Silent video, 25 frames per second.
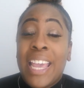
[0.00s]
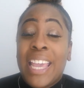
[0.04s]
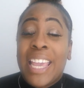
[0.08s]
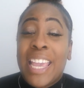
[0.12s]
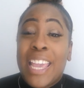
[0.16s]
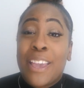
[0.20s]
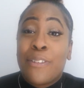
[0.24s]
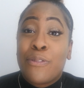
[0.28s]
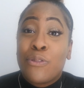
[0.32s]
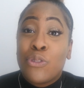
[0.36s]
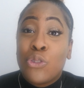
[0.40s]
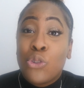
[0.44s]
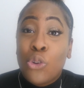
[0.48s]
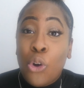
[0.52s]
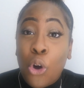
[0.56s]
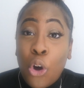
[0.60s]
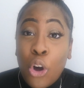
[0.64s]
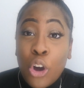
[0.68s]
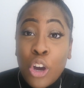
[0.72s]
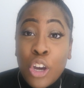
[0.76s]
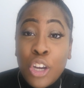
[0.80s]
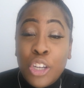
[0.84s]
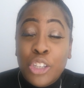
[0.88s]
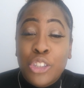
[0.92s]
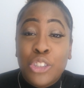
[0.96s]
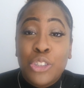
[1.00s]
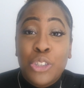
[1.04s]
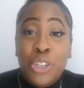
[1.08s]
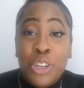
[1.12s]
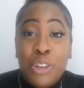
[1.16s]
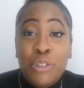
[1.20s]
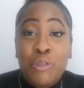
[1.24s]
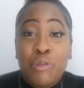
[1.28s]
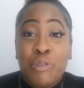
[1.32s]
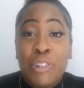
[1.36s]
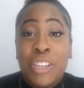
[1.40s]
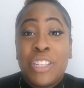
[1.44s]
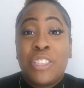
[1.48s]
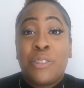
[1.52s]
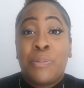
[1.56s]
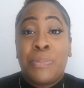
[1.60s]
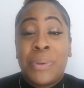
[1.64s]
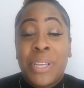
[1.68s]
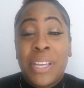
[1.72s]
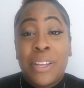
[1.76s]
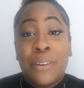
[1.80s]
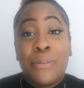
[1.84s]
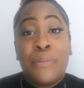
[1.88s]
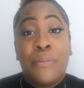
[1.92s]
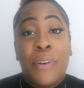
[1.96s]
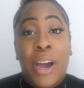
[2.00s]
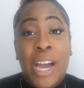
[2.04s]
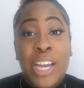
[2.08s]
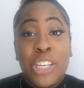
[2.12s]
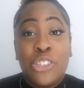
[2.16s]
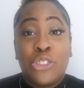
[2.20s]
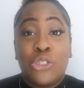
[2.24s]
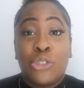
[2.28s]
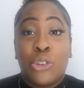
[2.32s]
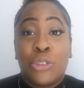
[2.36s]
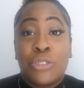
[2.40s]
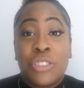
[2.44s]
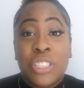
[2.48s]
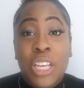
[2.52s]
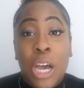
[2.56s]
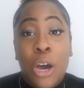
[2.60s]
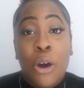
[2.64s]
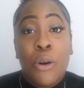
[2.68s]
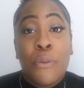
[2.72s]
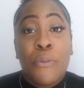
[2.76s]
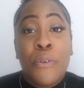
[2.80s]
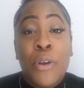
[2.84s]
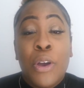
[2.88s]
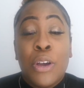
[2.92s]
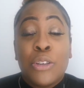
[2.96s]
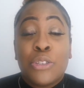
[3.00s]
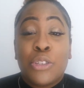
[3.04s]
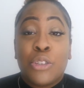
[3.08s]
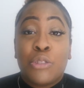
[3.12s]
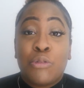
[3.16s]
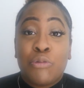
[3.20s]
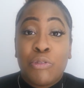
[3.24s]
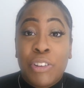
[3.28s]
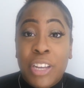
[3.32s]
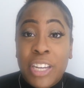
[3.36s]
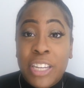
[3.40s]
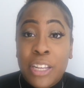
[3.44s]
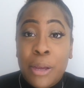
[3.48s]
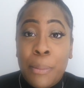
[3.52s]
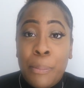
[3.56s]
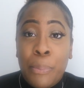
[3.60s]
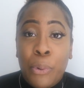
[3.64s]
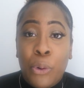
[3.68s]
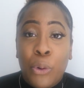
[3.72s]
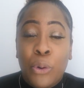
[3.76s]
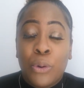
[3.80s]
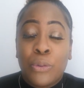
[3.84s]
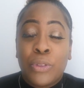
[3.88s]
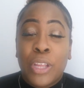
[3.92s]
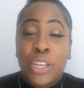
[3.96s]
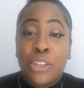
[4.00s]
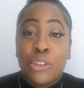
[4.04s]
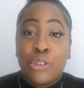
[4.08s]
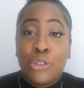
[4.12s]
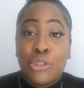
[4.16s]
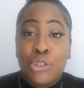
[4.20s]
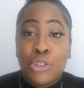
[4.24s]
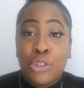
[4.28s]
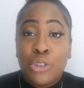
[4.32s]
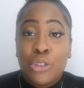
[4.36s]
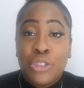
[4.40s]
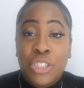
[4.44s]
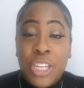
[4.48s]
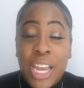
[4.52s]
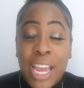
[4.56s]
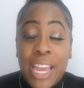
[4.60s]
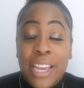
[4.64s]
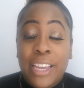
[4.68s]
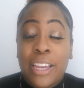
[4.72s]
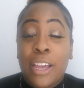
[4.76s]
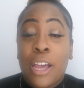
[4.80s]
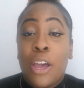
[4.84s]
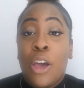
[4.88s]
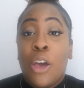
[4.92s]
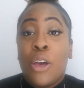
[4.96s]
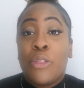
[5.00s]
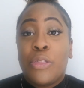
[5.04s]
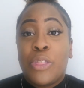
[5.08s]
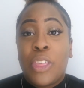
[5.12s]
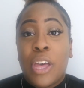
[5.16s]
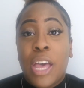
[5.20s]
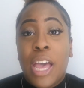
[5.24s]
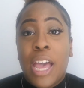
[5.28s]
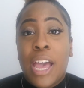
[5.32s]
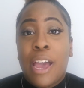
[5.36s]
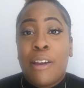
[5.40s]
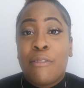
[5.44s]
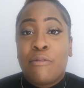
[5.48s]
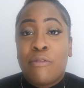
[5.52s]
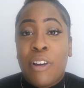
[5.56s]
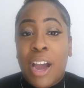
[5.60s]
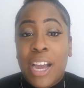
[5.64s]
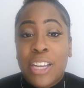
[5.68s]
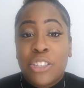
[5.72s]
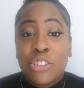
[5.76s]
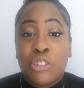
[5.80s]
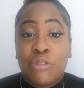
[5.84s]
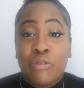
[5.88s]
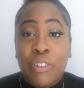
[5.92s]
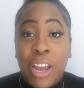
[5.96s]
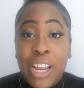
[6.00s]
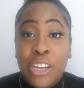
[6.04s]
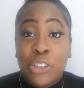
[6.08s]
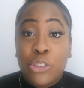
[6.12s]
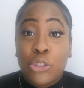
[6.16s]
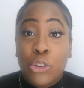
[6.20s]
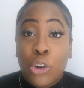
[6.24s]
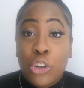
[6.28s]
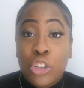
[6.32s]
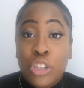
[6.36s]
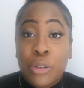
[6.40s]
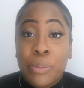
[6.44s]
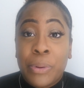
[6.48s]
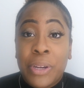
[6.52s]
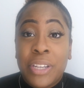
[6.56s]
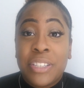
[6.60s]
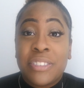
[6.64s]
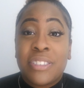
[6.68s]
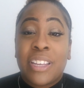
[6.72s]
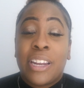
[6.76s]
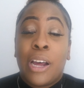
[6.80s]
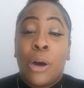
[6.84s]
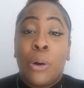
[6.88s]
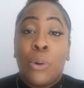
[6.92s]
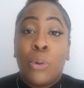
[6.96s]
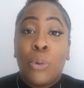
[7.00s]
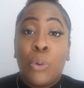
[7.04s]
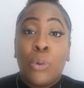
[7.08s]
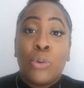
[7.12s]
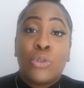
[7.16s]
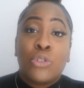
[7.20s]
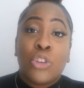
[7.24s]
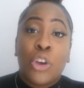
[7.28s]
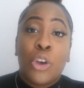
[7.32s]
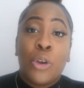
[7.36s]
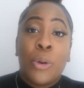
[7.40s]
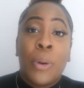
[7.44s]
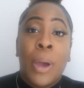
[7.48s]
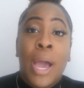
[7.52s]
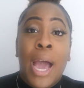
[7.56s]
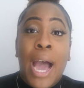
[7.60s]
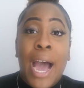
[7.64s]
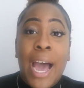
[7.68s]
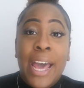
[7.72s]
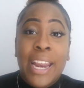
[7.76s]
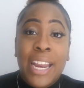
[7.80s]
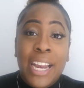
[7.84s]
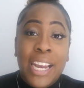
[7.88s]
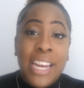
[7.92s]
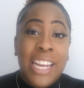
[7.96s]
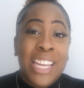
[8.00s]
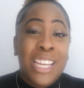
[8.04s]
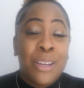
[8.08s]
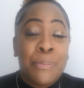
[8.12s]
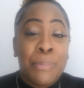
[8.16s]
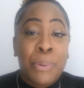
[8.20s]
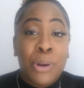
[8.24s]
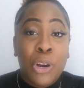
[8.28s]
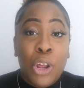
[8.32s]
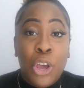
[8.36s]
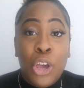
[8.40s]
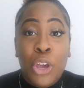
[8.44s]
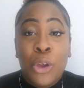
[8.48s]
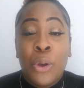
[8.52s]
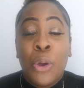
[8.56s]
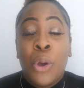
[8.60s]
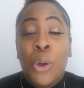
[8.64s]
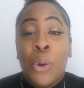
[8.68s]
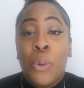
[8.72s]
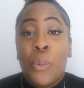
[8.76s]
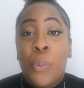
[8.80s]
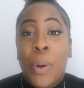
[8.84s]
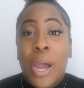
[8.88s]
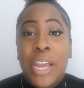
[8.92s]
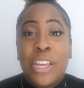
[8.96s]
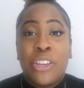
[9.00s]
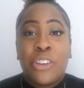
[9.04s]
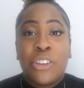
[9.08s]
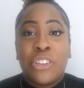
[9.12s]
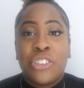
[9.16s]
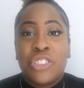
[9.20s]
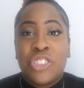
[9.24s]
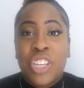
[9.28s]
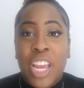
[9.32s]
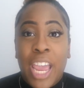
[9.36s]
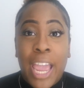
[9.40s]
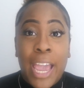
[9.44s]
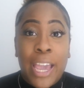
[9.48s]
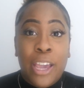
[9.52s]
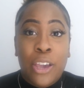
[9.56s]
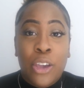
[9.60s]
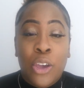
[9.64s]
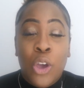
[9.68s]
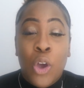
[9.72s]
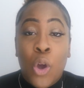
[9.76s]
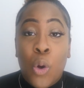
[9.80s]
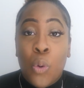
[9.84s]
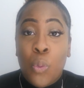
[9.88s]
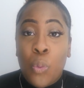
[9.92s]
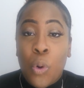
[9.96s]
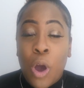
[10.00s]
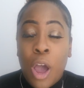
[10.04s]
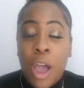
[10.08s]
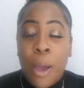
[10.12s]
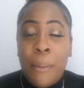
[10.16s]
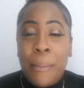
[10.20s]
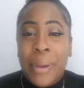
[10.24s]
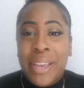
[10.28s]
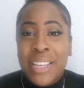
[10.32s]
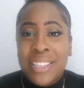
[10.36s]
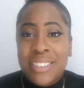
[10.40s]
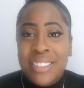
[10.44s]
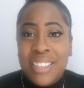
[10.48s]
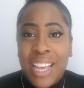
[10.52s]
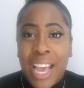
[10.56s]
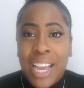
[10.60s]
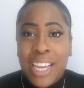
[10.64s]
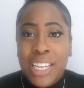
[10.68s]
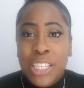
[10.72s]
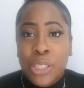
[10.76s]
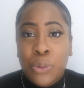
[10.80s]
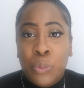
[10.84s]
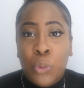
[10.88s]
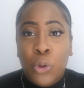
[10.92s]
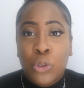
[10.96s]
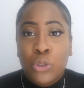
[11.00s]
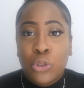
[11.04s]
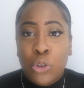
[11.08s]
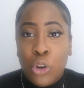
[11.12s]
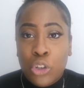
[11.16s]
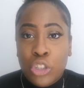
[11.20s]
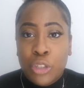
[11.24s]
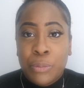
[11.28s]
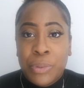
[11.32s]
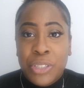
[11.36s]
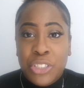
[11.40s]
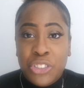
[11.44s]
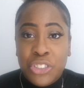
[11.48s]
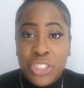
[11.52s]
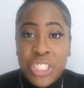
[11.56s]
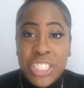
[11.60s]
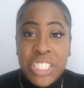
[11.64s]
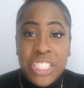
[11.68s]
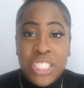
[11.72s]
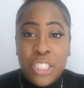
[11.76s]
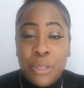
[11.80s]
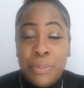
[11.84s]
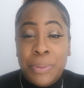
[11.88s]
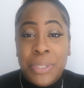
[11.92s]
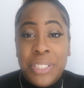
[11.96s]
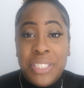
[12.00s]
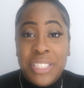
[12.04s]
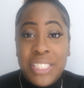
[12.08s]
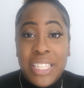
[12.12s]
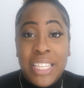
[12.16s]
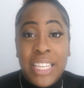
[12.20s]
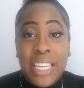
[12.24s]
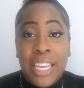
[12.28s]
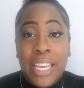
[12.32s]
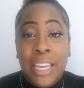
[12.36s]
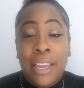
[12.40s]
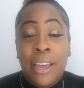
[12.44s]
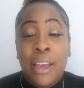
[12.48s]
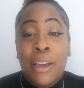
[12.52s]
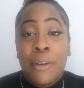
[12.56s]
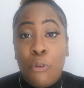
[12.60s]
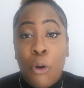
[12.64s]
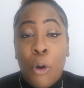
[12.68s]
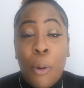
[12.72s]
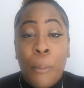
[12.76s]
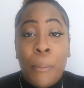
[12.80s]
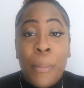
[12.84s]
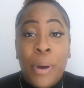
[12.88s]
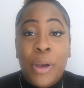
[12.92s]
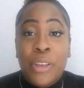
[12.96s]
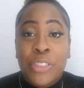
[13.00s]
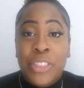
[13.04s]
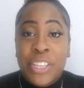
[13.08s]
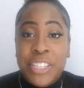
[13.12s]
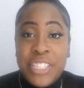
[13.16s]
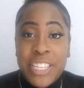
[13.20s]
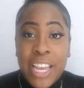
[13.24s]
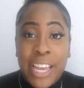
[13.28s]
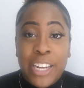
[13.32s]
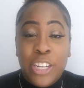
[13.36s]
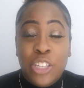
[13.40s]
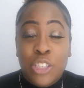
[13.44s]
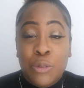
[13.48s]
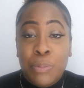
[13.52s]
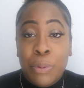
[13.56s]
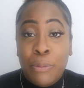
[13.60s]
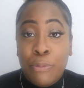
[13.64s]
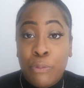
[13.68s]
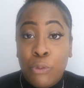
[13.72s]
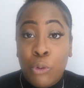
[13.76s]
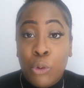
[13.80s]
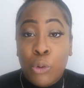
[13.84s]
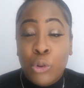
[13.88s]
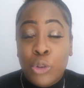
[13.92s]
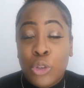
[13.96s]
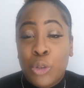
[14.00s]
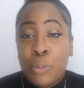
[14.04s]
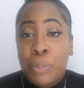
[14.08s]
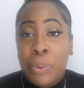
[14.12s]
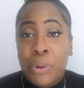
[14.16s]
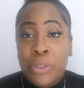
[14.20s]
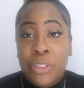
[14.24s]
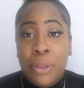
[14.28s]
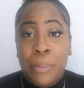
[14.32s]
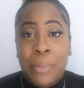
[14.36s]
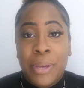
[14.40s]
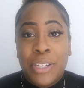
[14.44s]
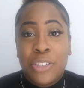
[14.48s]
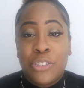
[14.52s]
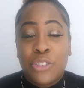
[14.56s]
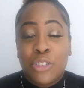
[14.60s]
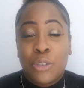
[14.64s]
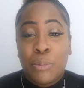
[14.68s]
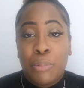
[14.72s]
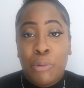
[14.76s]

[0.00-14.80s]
If not, you can risk being fined yourself. So it's really important that you do check their right to rent documents, and I'll also add a link below where you can check exactly what documents you need to be seeing from the tenants before you put them into the